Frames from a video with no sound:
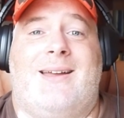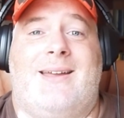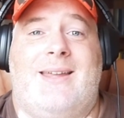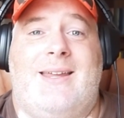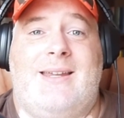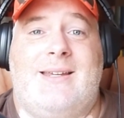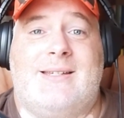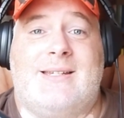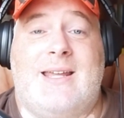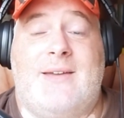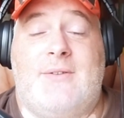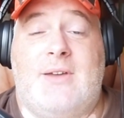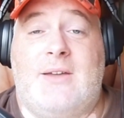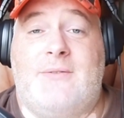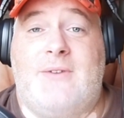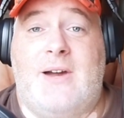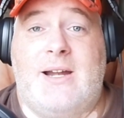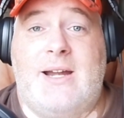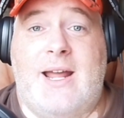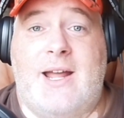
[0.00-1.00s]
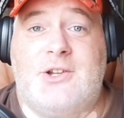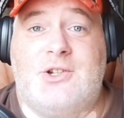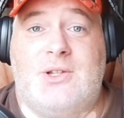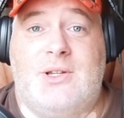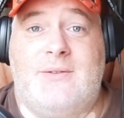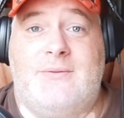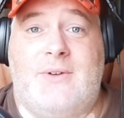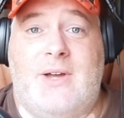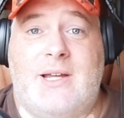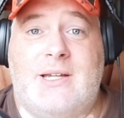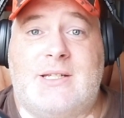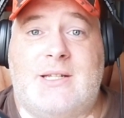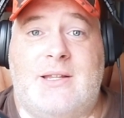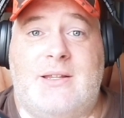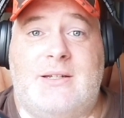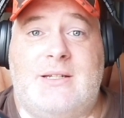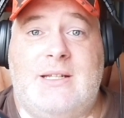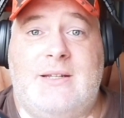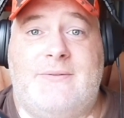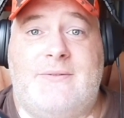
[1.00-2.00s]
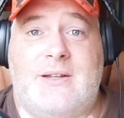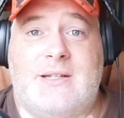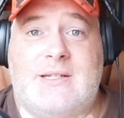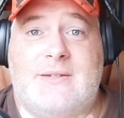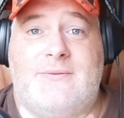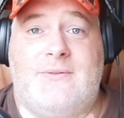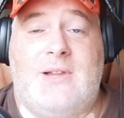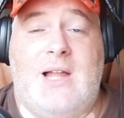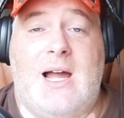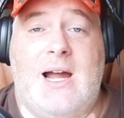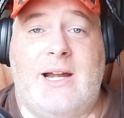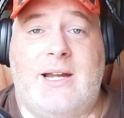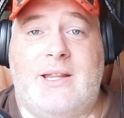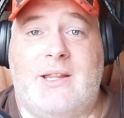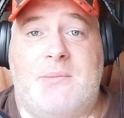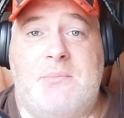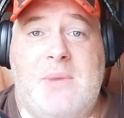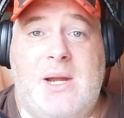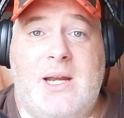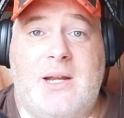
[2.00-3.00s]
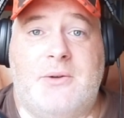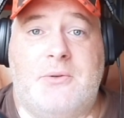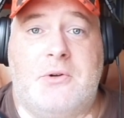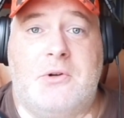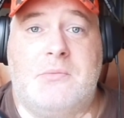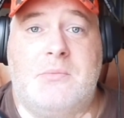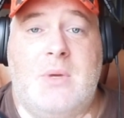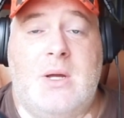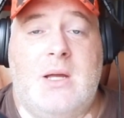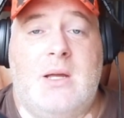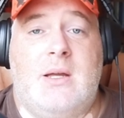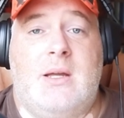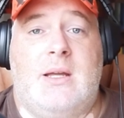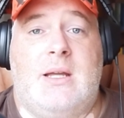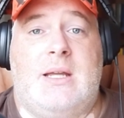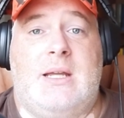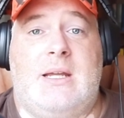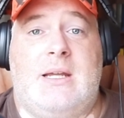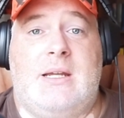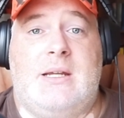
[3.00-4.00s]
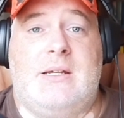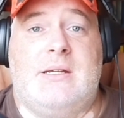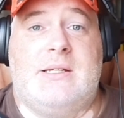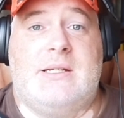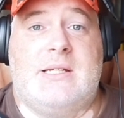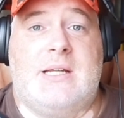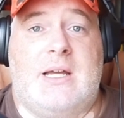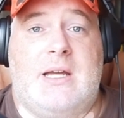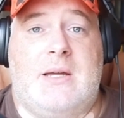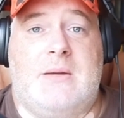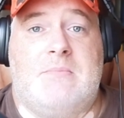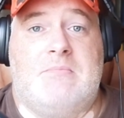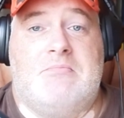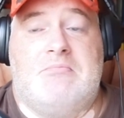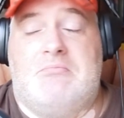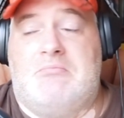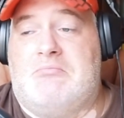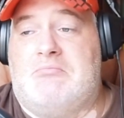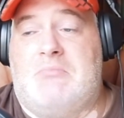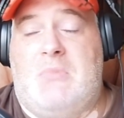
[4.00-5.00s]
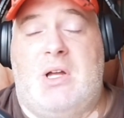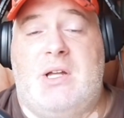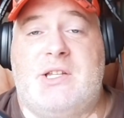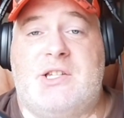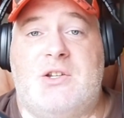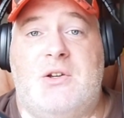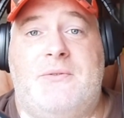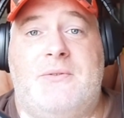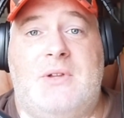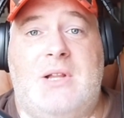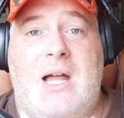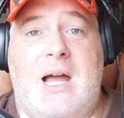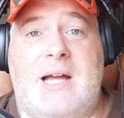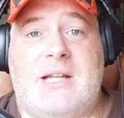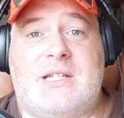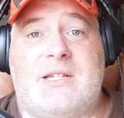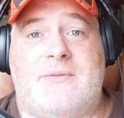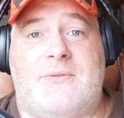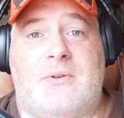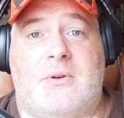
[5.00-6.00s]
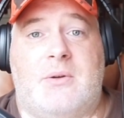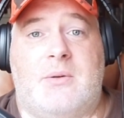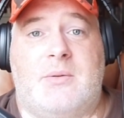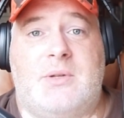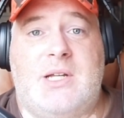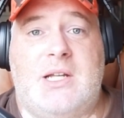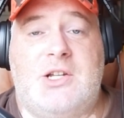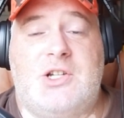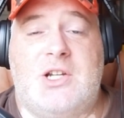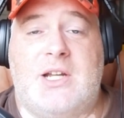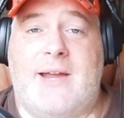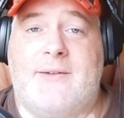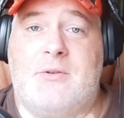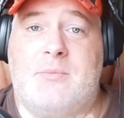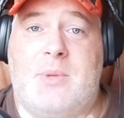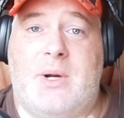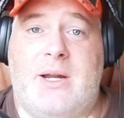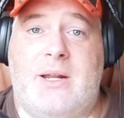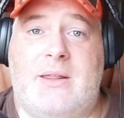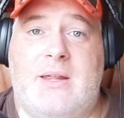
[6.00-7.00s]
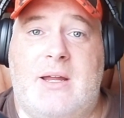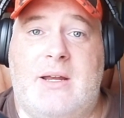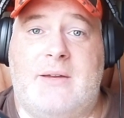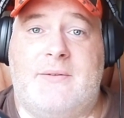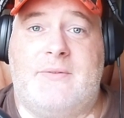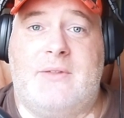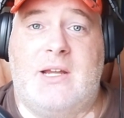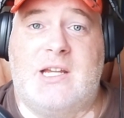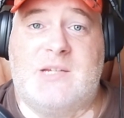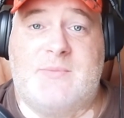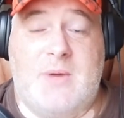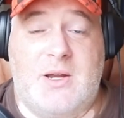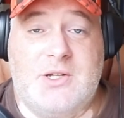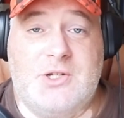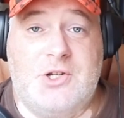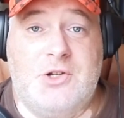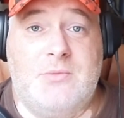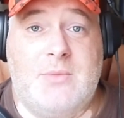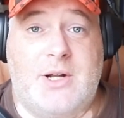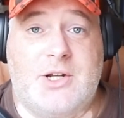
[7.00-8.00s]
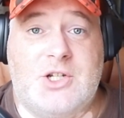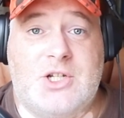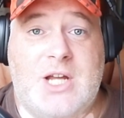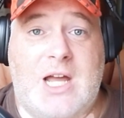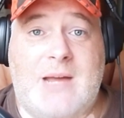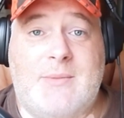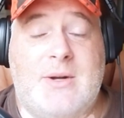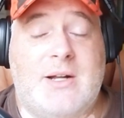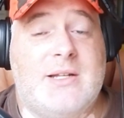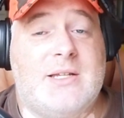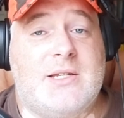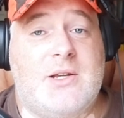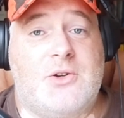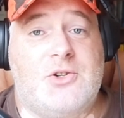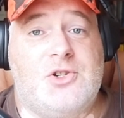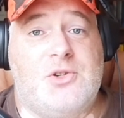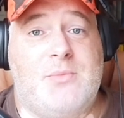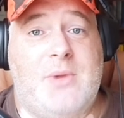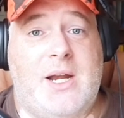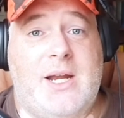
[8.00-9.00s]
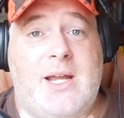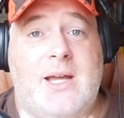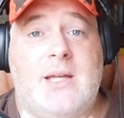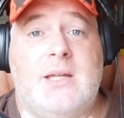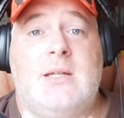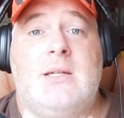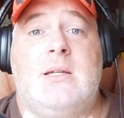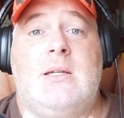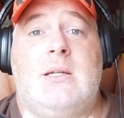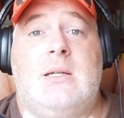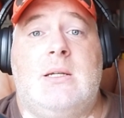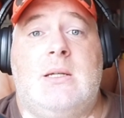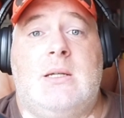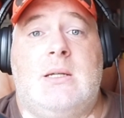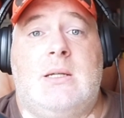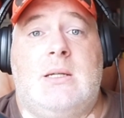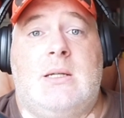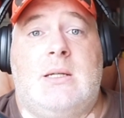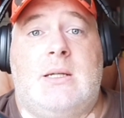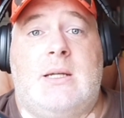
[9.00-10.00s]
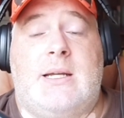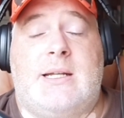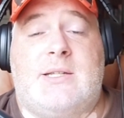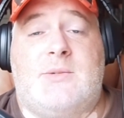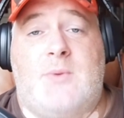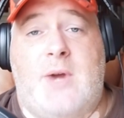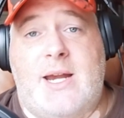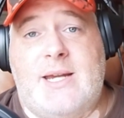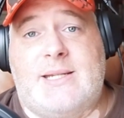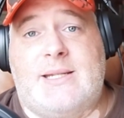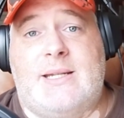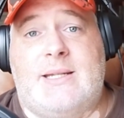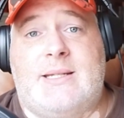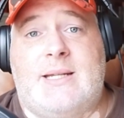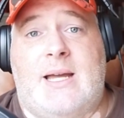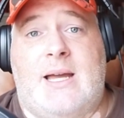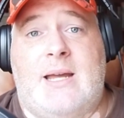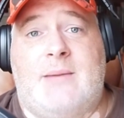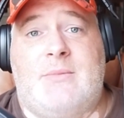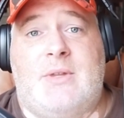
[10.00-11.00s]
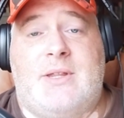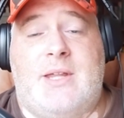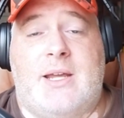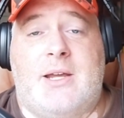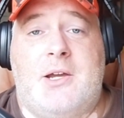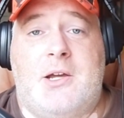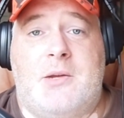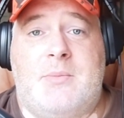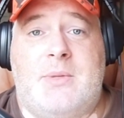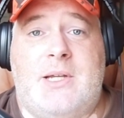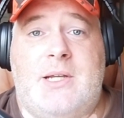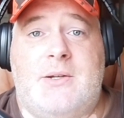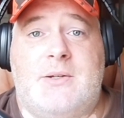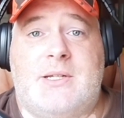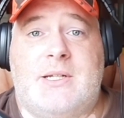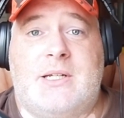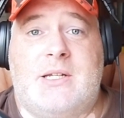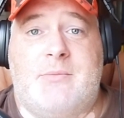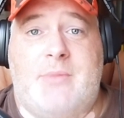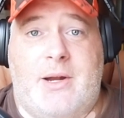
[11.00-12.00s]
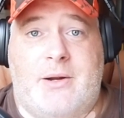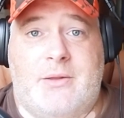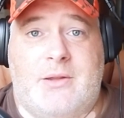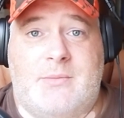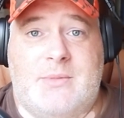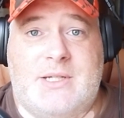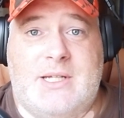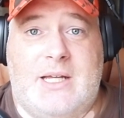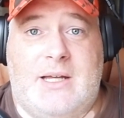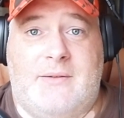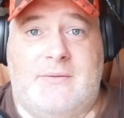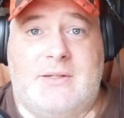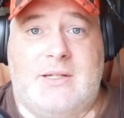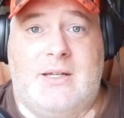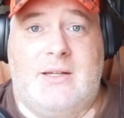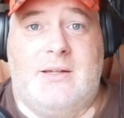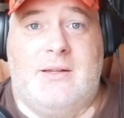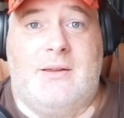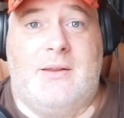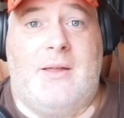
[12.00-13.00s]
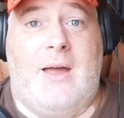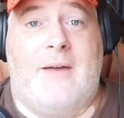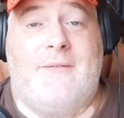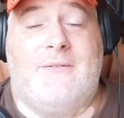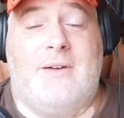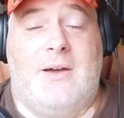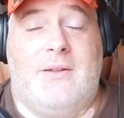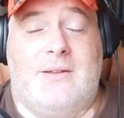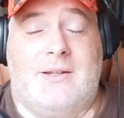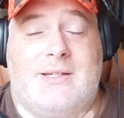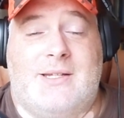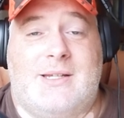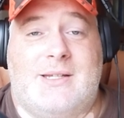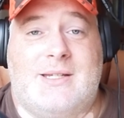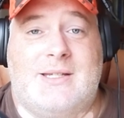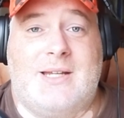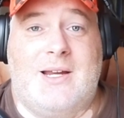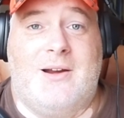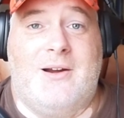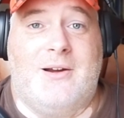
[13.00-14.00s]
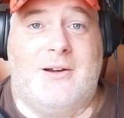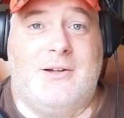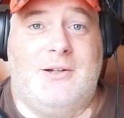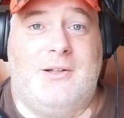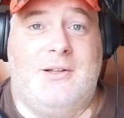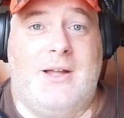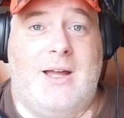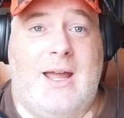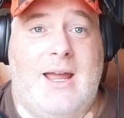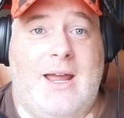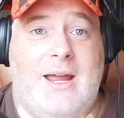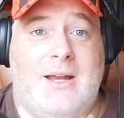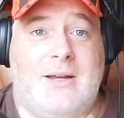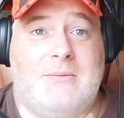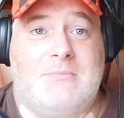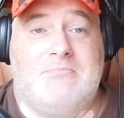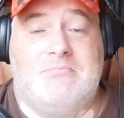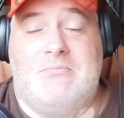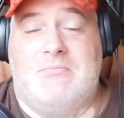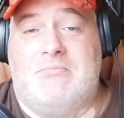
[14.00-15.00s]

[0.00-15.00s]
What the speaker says: He's giving financial advice to the defensive line in the meeting room. He's also a philosopher, teaching everybody that if they spend too much time on social media, it's wasted time that they could be using to better themselves. I found this hysterical, and,